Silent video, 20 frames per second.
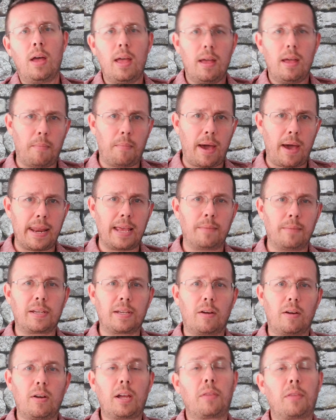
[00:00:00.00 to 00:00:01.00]
My name's
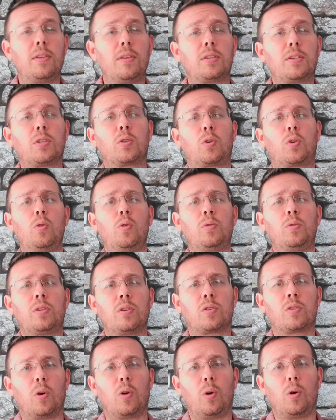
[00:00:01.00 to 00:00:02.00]
Eric. This is Cruise
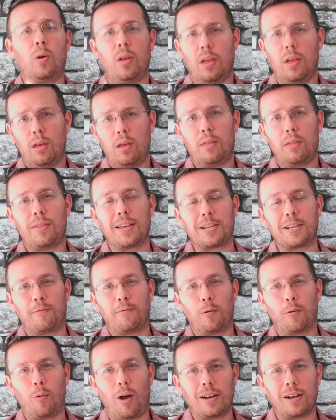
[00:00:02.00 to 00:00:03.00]
Control. Thank you
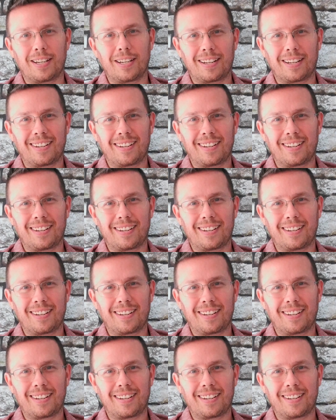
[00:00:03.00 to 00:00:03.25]
for watching.